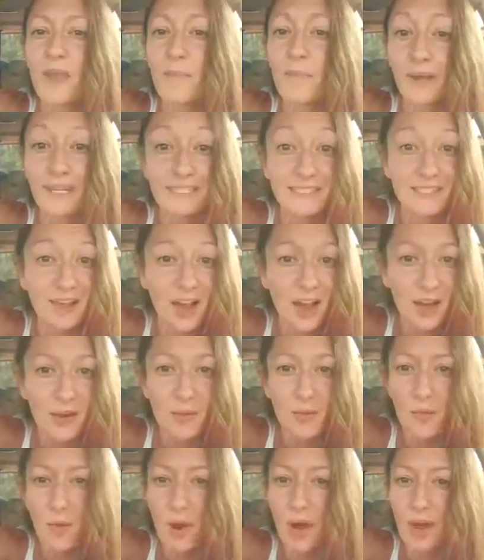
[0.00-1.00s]
My
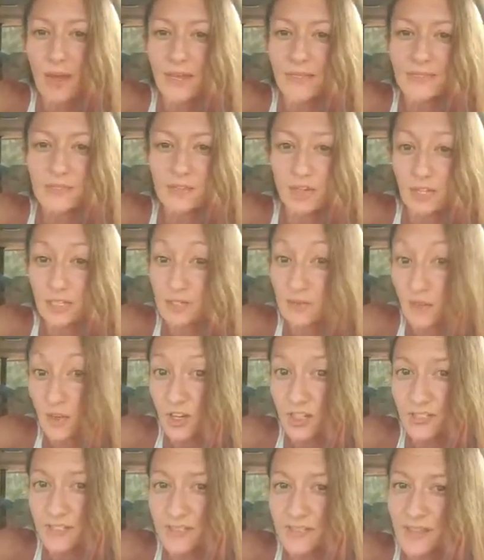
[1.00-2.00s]
son was
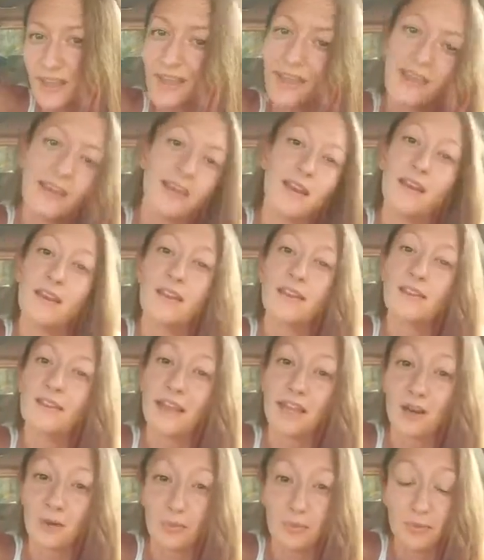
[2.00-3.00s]
transverse and
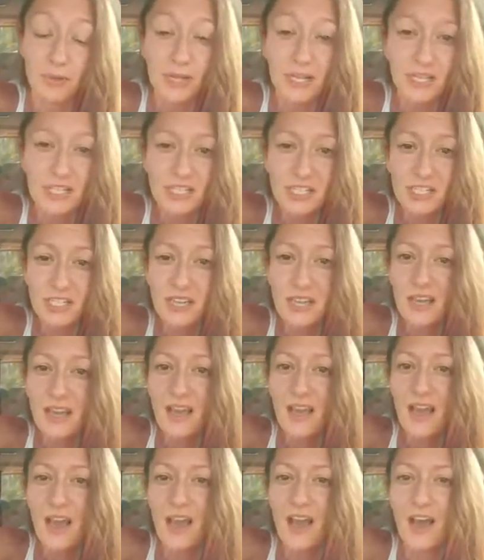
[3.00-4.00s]
later breech,
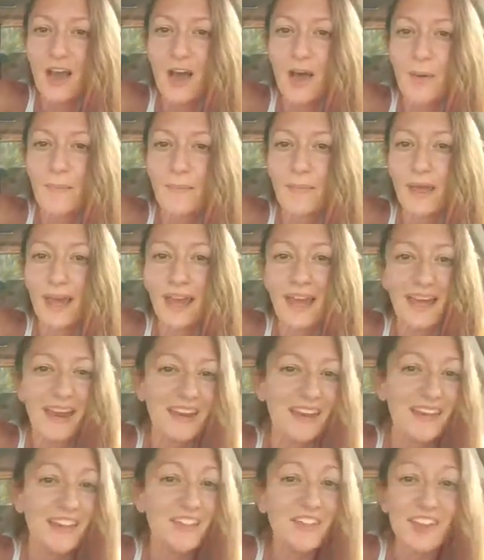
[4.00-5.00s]

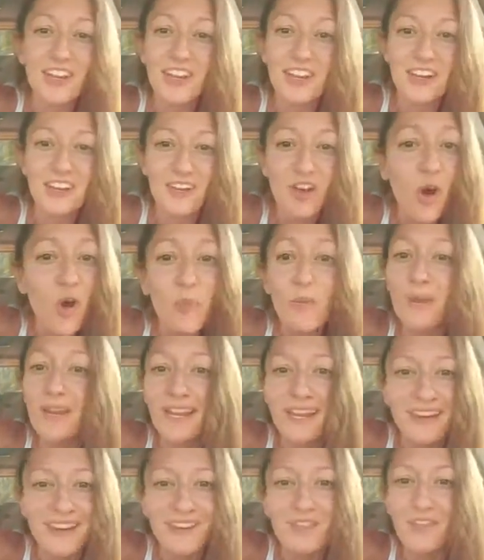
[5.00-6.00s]
and even
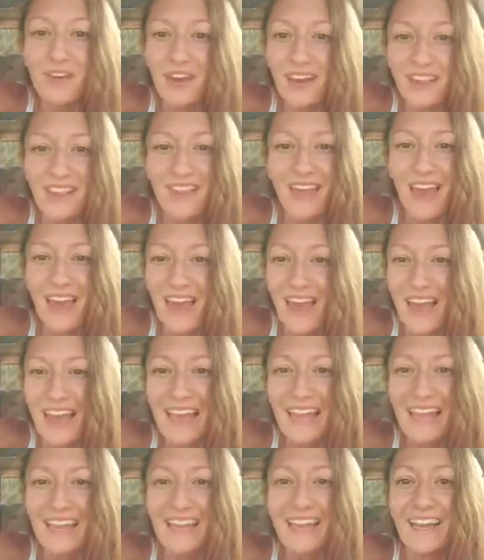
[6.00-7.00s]
culminated with
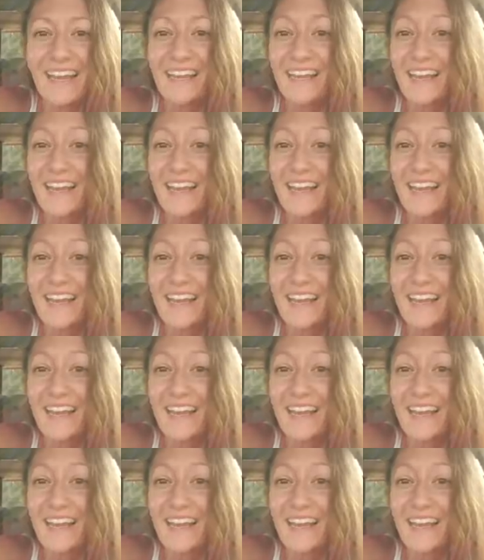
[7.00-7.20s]
a